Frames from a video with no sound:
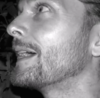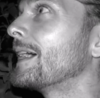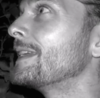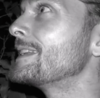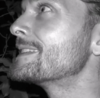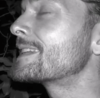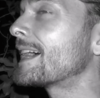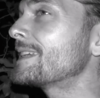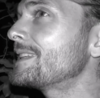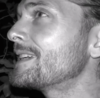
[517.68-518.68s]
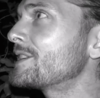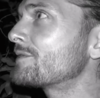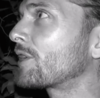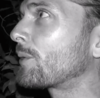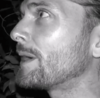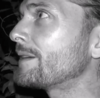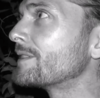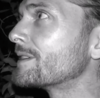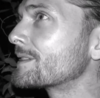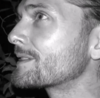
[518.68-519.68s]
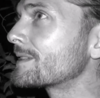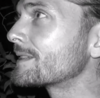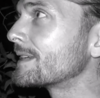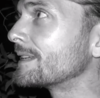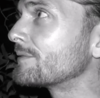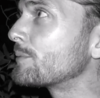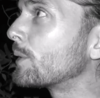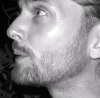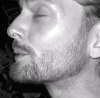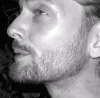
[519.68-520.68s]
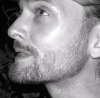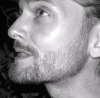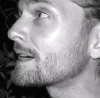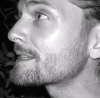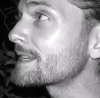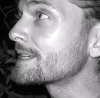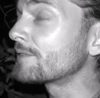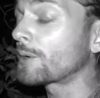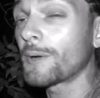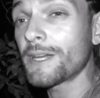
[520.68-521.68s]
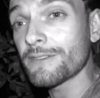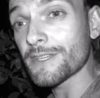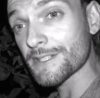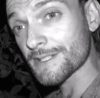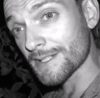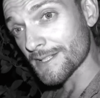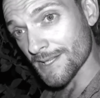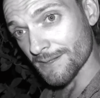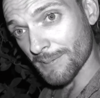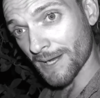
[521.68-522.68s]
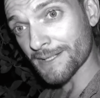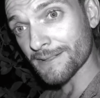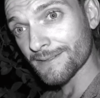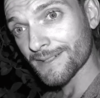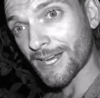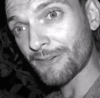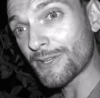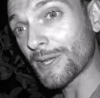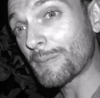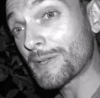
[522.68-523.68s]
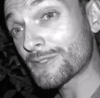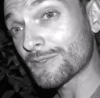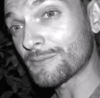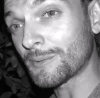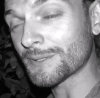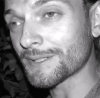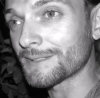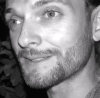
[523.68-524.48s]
And inside the age of Aquarius, and if we all know the star sign of Aquarius, is a man carrying a pitcher of water.